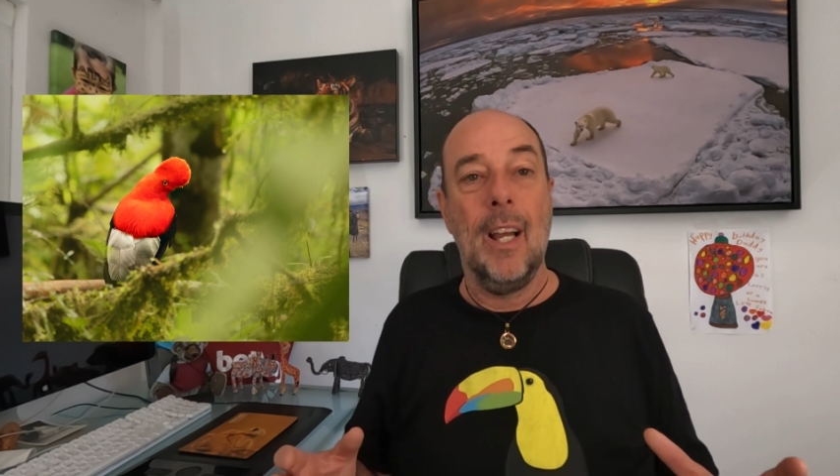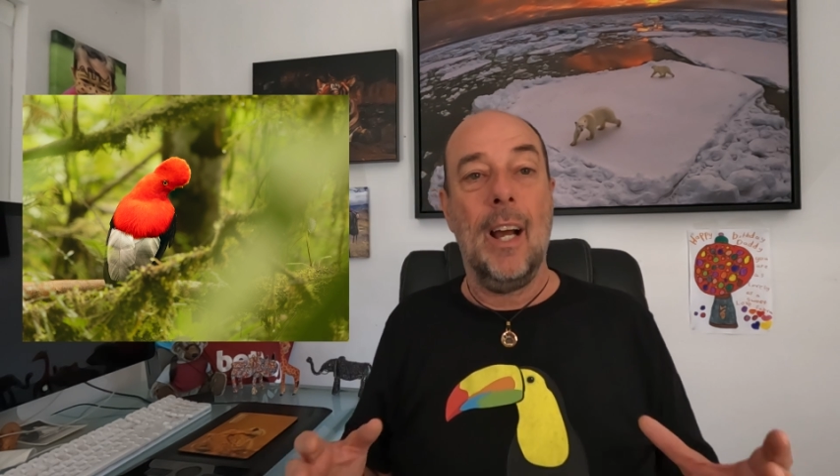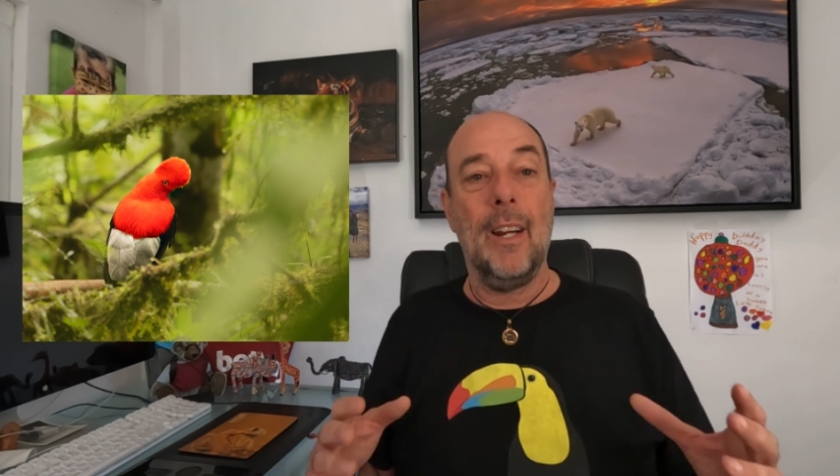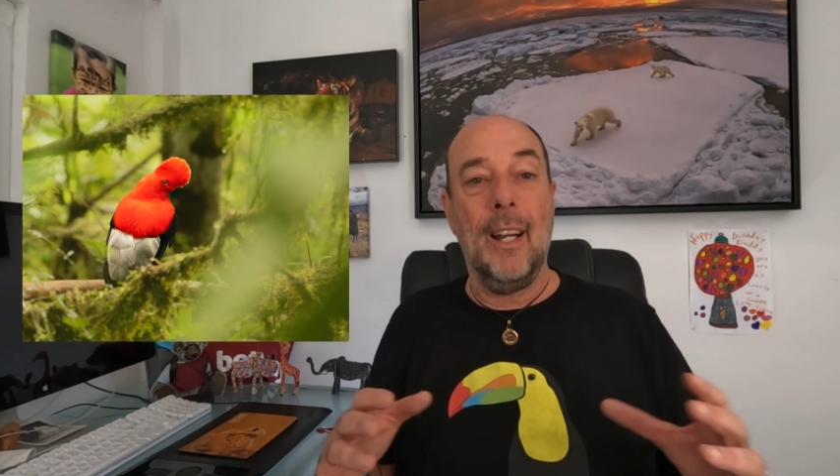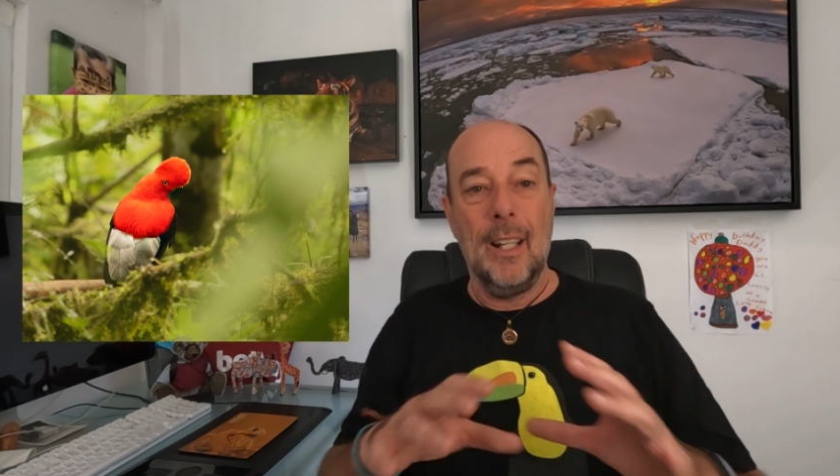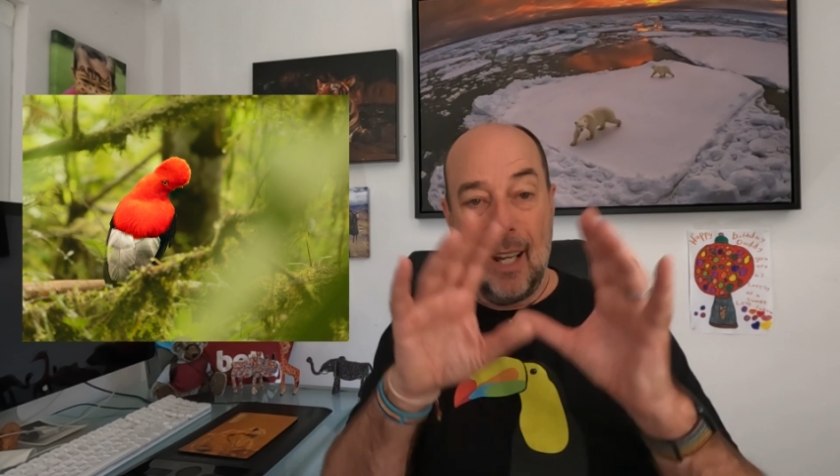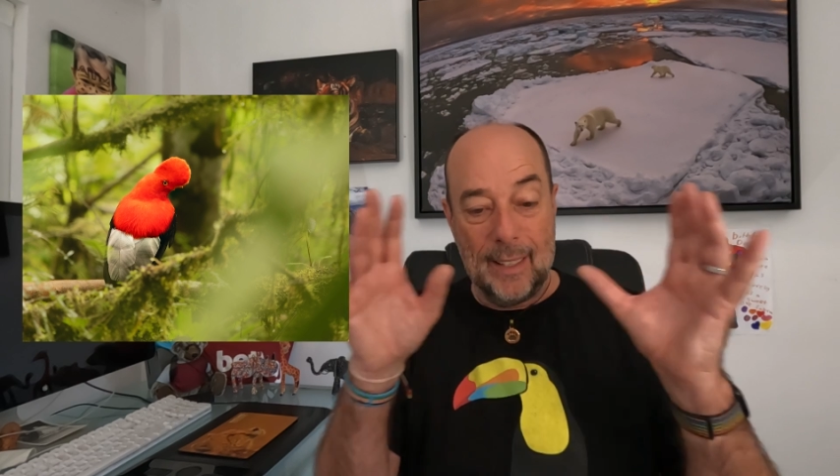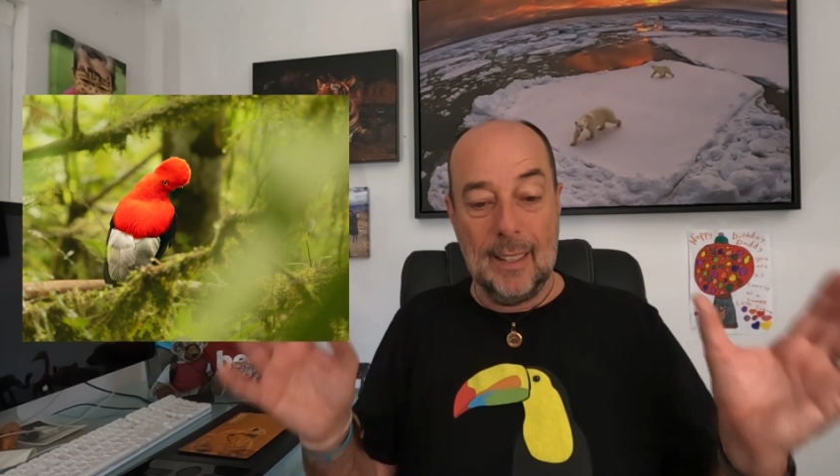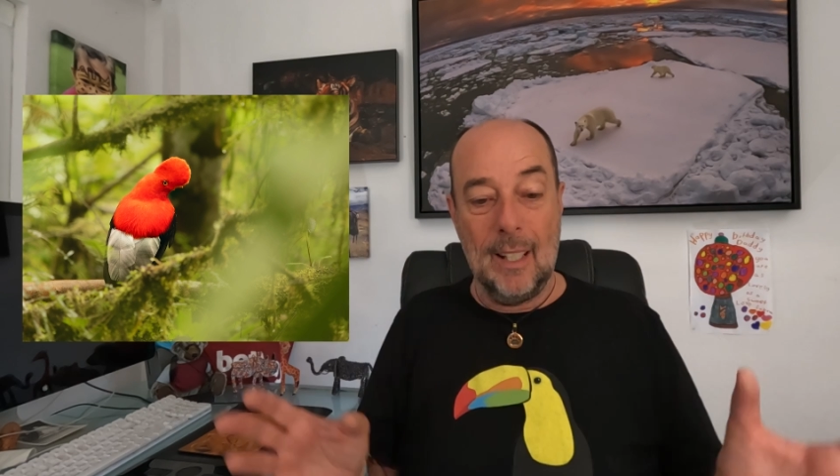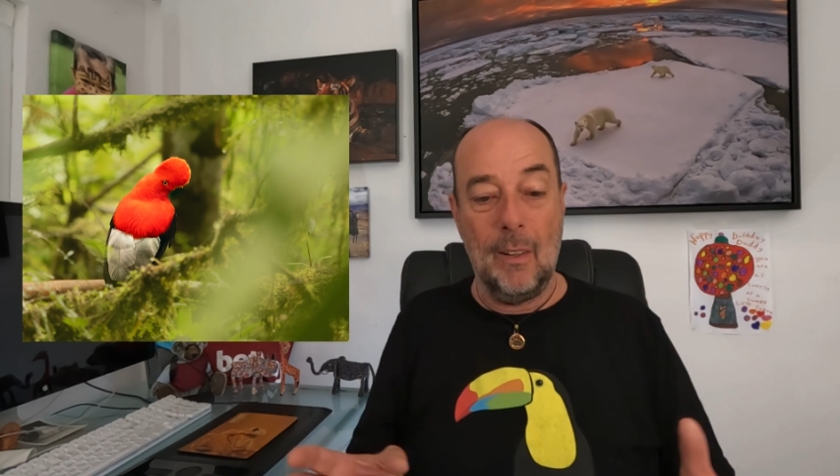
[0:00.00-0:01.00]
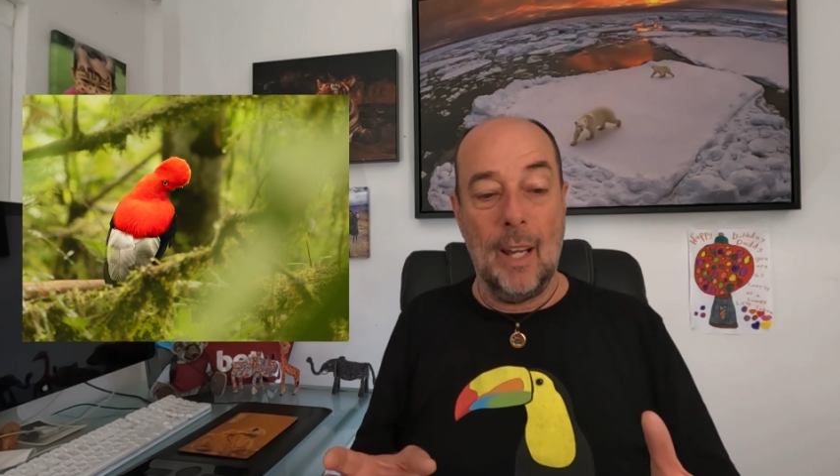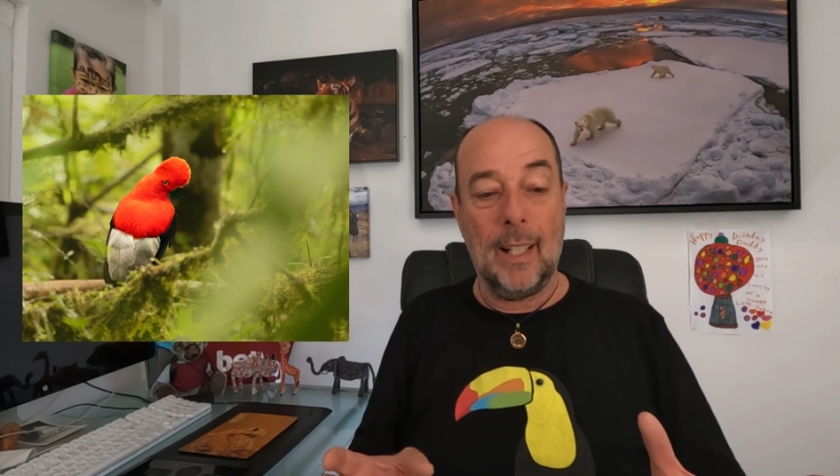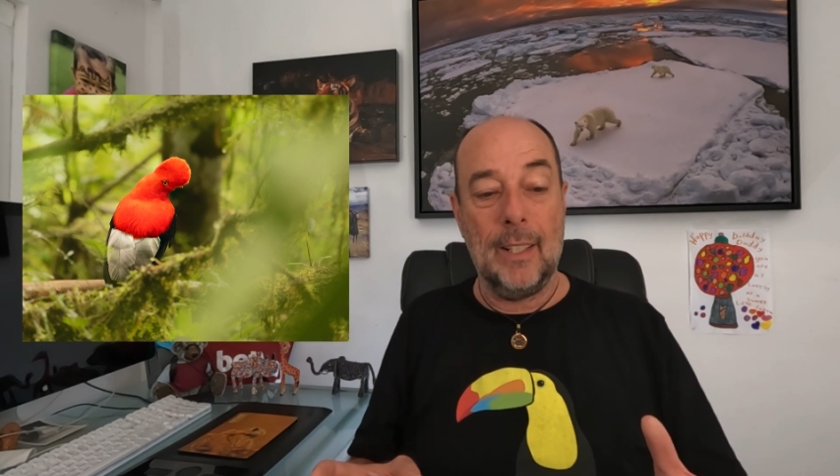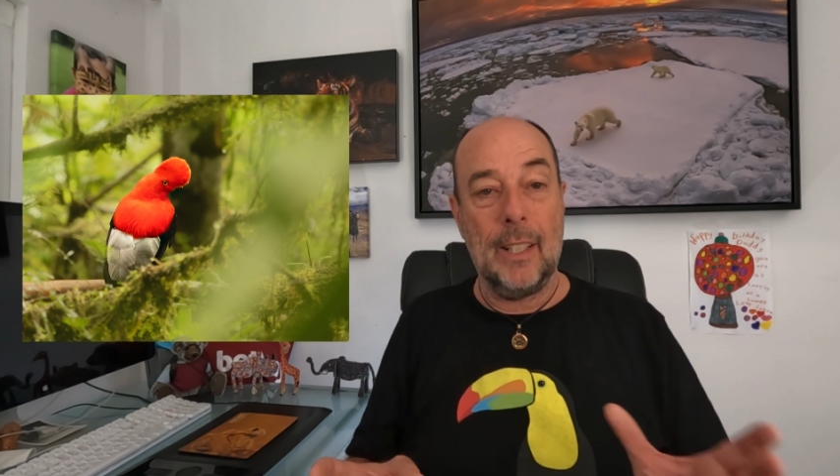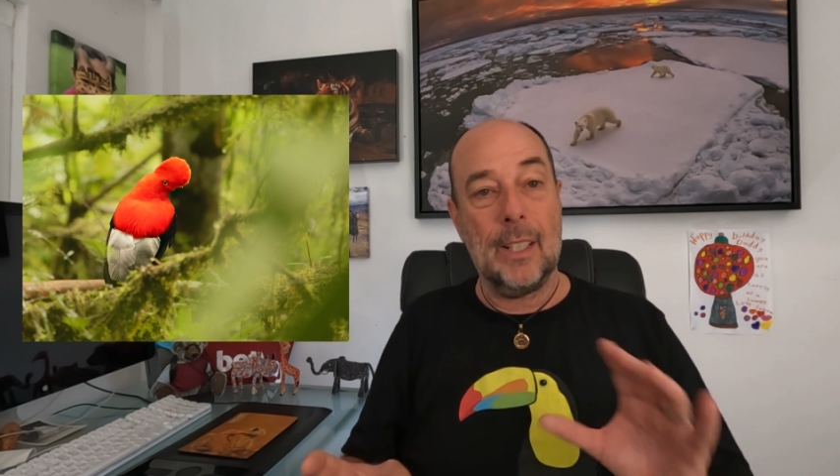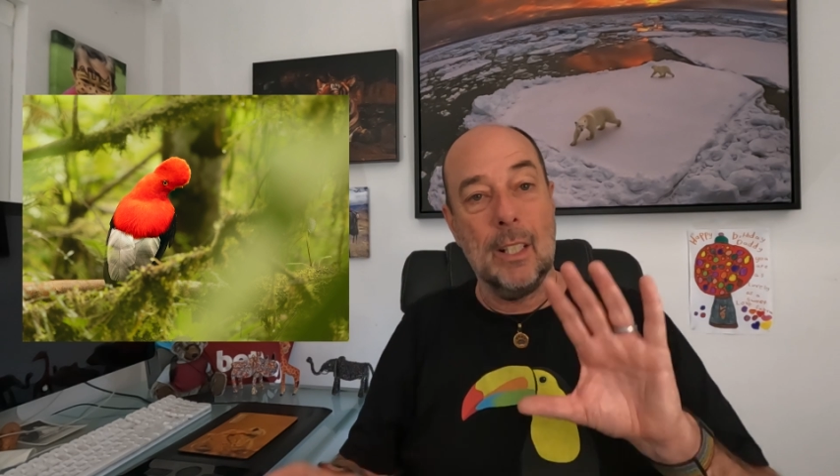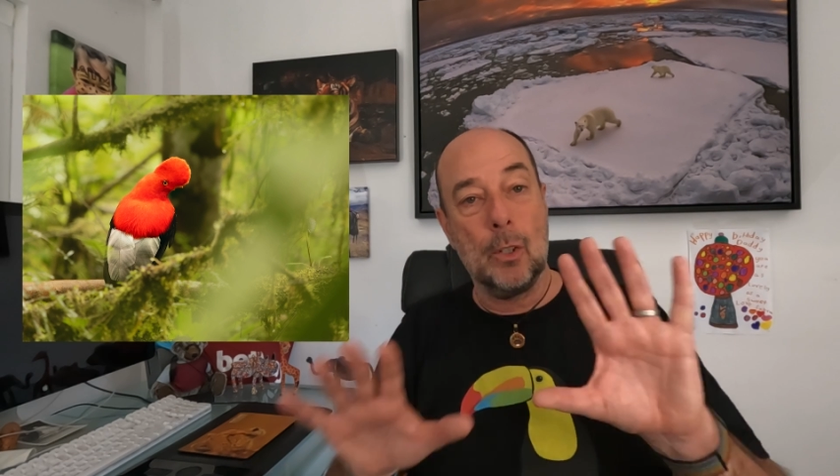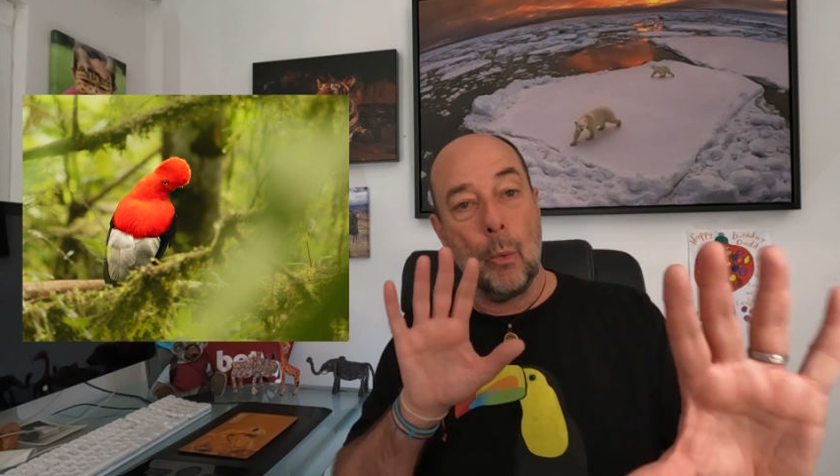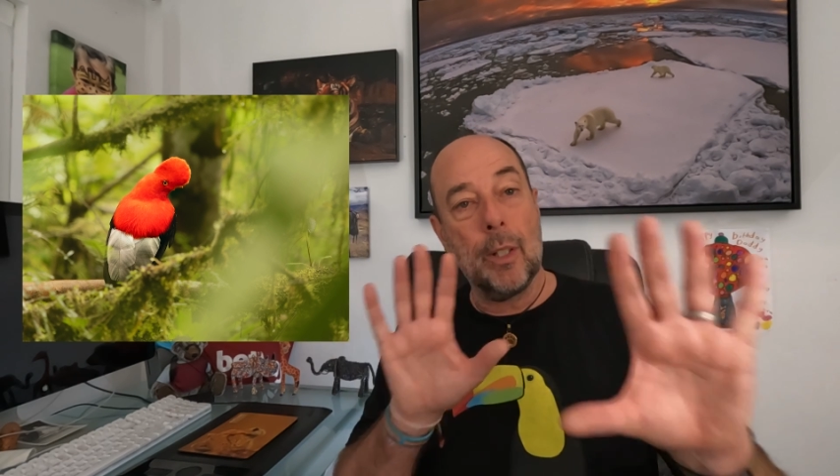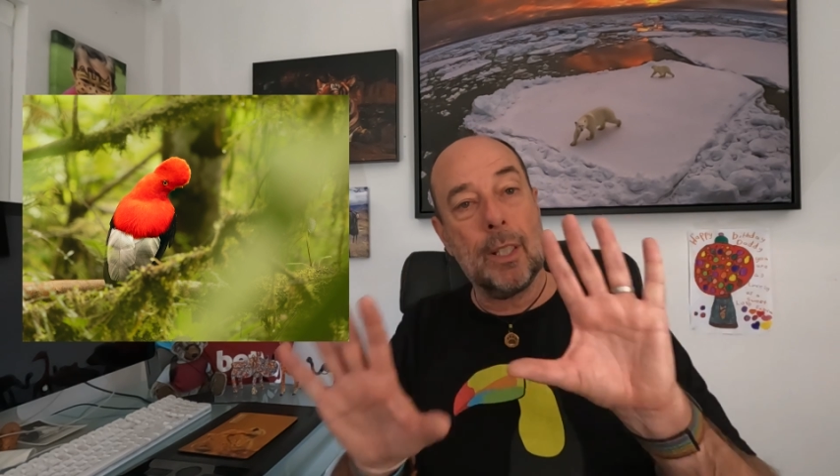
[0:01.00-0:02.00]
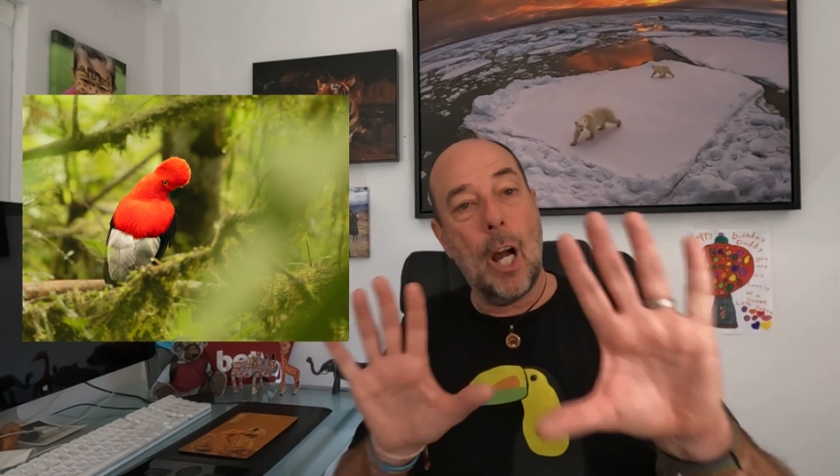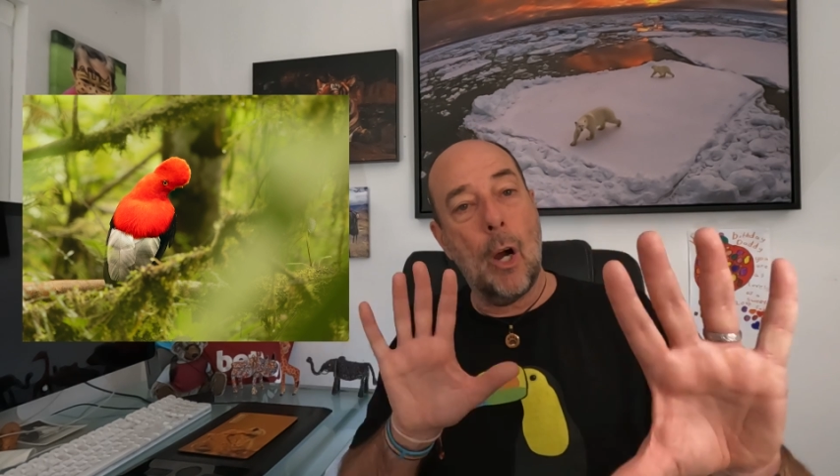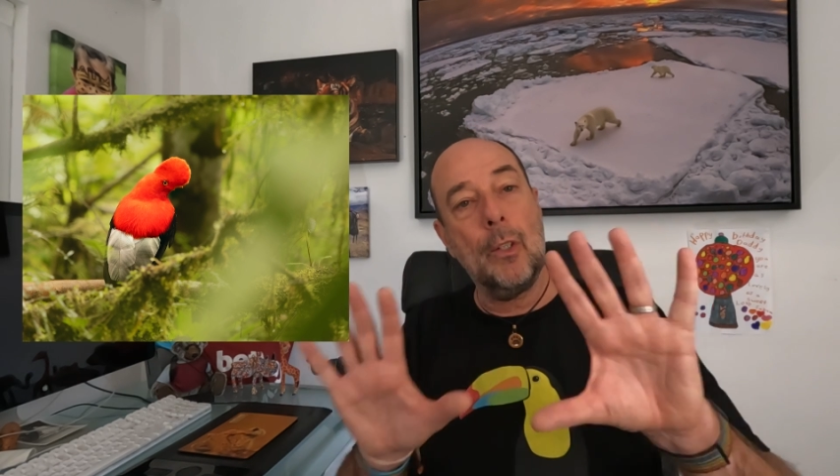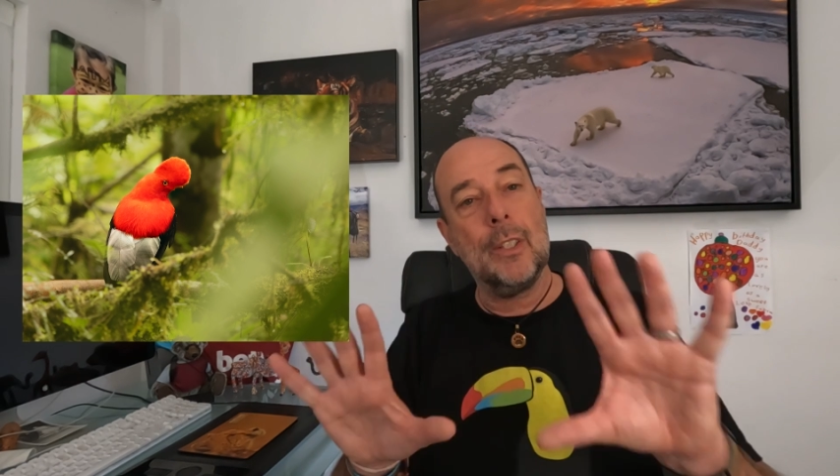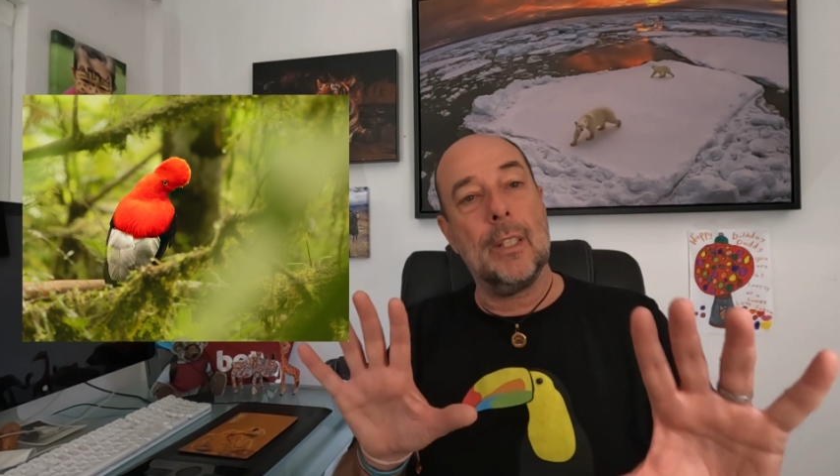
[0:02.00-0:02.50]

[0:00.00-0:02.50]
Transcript: and I like the low light condition because all the tones